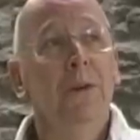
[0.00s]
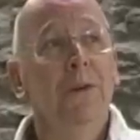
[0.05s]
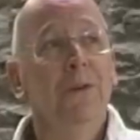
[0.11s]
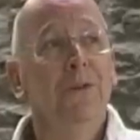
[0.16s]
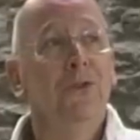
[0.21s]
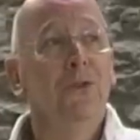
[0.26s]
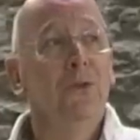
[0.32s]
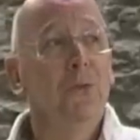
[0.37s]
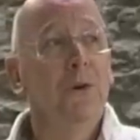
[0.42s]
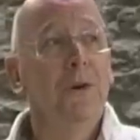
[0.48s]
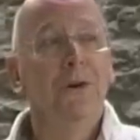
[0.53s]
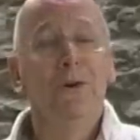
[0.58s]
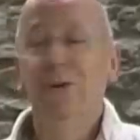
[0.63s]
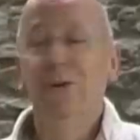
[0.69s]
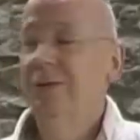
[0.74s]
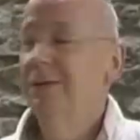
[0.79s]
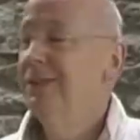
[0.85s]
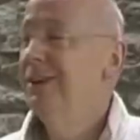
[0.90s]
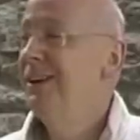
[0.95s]
Peter's the
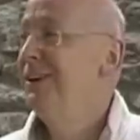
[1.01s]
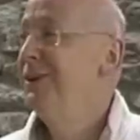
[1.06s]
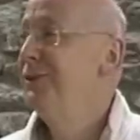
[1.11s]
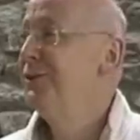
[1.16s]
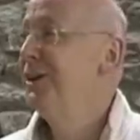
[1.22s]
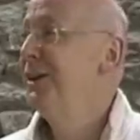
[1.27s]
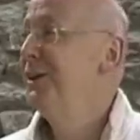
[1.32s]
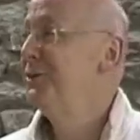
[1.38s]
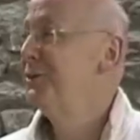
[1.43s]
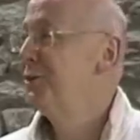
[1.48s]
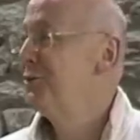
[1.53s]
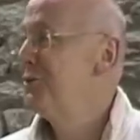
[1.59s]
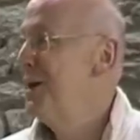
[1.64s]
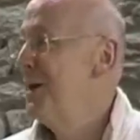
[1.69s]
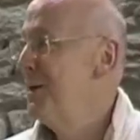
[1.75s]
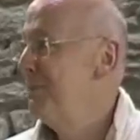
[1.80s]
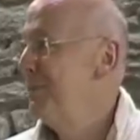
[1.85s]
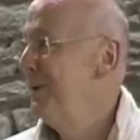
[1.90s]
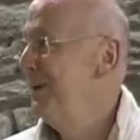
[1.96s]
one who takes the
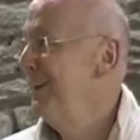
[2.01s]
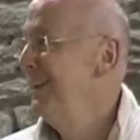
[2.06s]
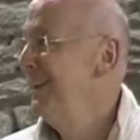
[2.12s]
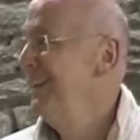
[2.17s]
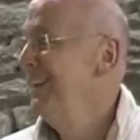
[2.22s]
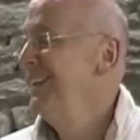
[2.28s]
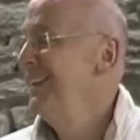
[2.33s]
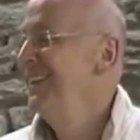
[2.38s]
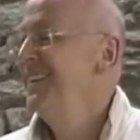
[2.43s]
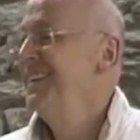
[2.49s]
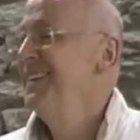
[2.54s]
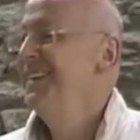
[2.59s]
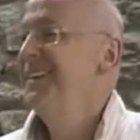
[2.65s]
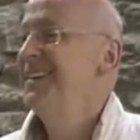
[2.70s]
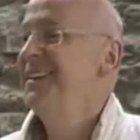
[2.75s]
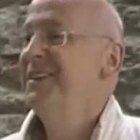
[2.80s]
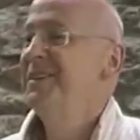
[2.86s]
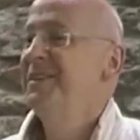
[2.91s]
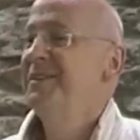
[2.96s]
rap,
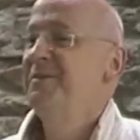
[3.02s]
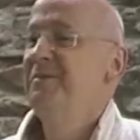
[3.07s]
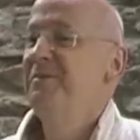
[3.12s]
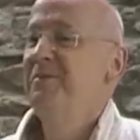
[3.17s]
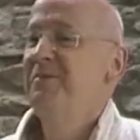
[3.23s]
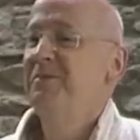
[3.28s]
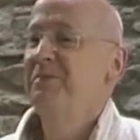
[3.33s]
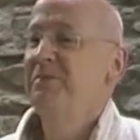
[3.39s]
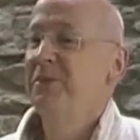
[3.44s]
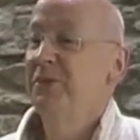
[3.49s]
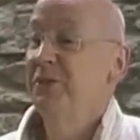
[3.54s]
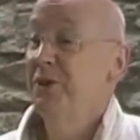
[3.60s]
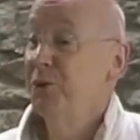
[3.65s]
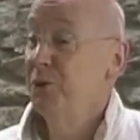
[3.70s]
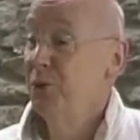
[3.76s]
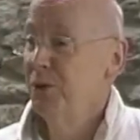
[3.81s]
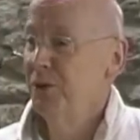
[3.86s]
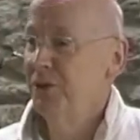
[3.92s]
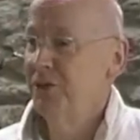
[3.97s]
but
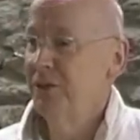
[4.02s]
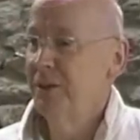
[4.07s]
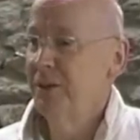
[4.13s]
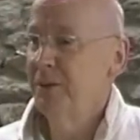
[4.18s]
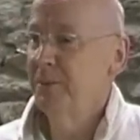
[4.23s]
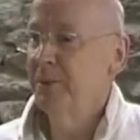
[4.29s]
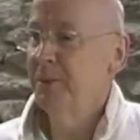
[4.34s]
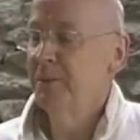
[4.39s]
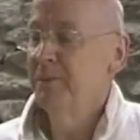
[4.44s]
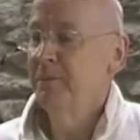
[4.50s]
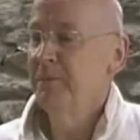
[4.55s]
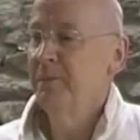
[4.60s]
they're all asleep.